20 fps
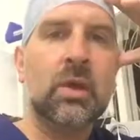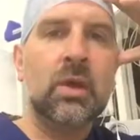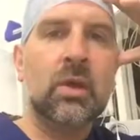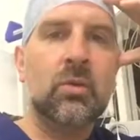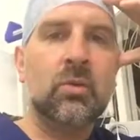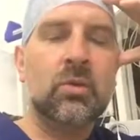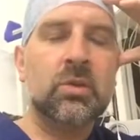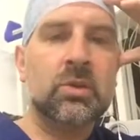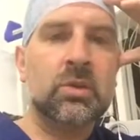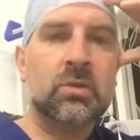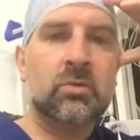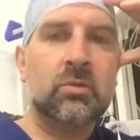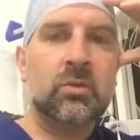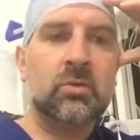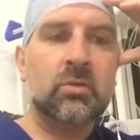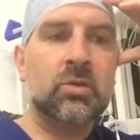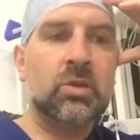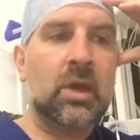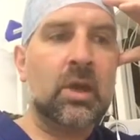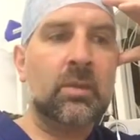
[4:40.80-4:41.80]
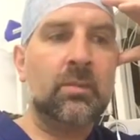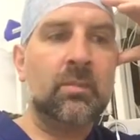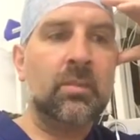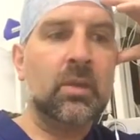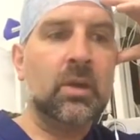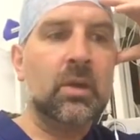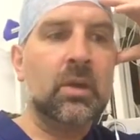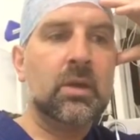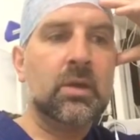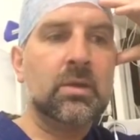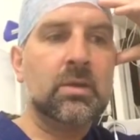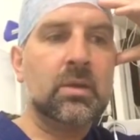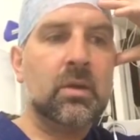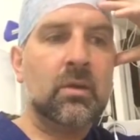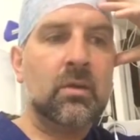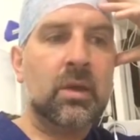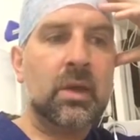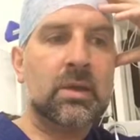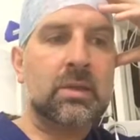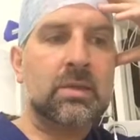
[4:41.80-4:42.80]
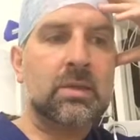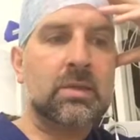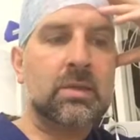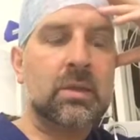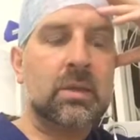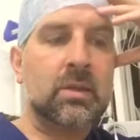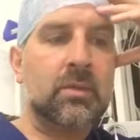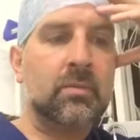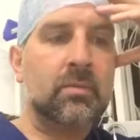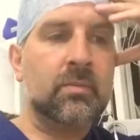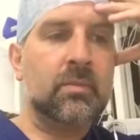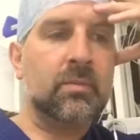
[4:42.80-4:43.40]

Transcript: which is a real shame. So that's um,